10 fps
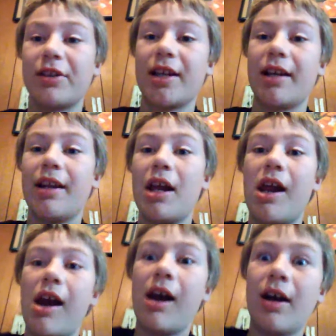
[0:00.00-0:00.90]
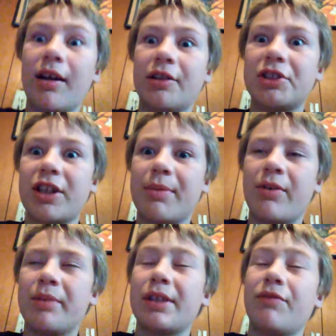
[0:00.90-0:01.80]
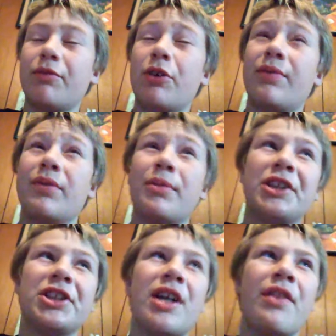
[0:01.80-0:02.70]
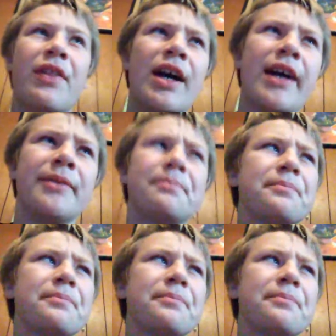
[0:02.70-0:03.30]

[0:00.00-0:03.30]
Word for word: that. Uh, go check out my website for more information on that.